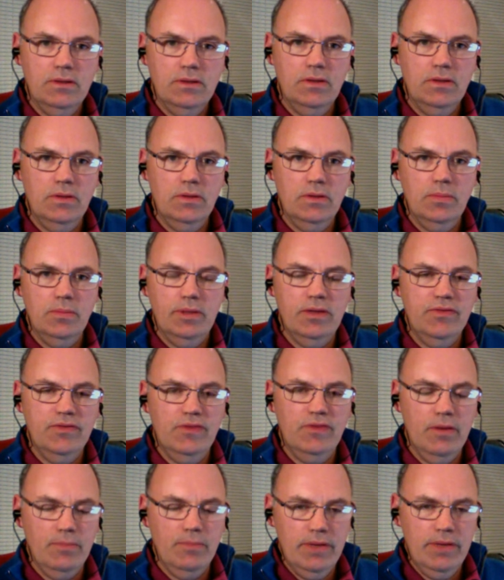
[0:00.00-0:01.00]
don't want to be the
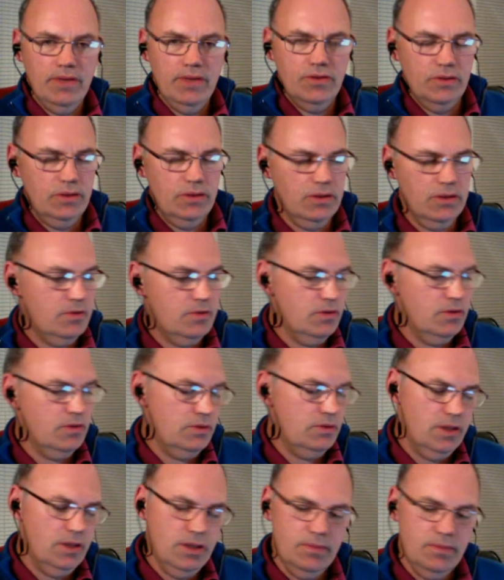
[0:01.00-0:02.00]
front man doing the
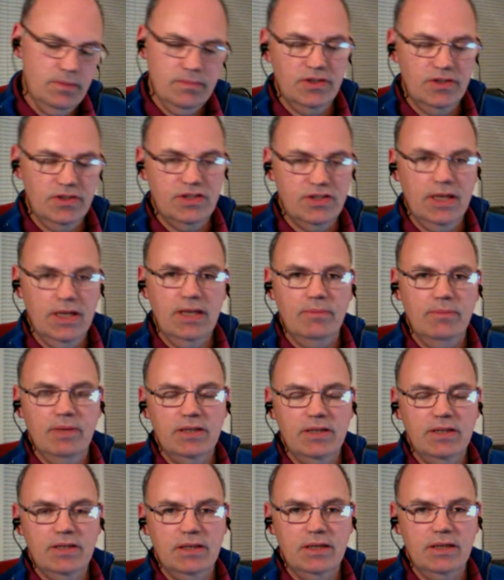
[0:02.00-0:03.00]
doing the the selling
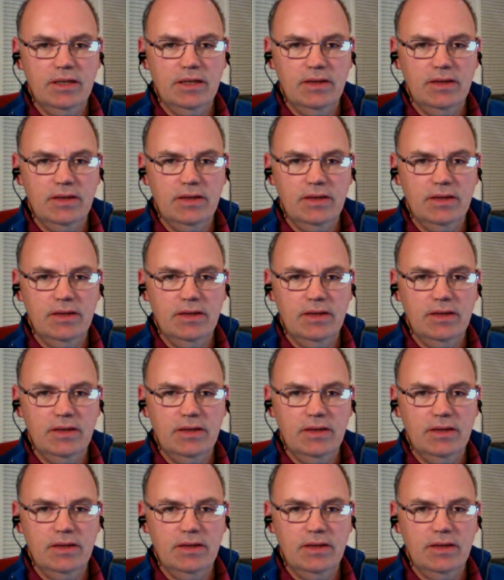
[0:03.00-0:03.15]
basically,